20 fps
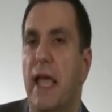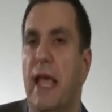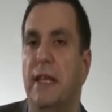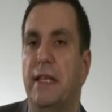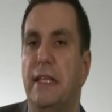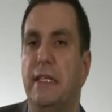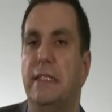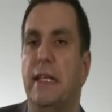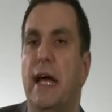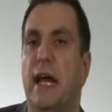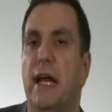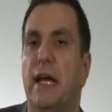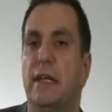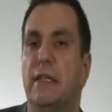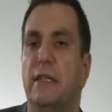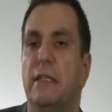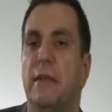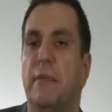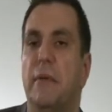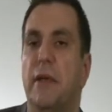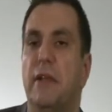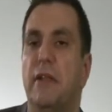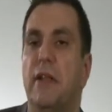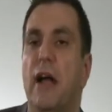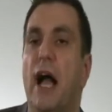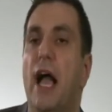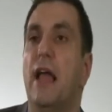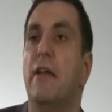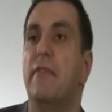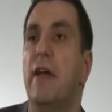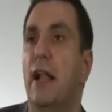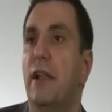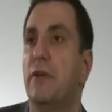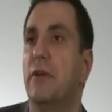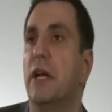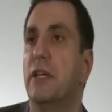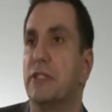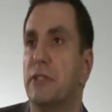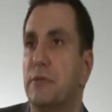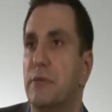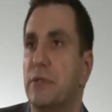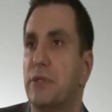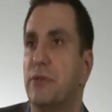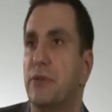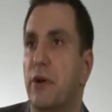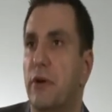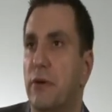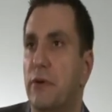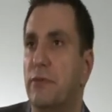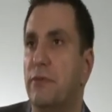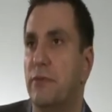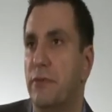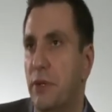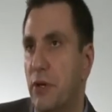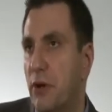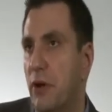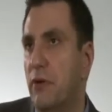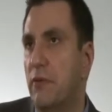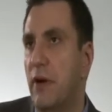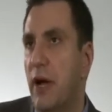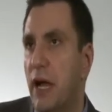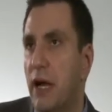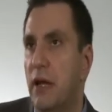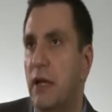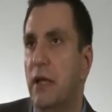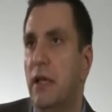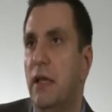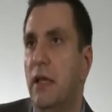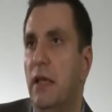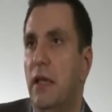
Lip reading: And these are the typical high value customers of our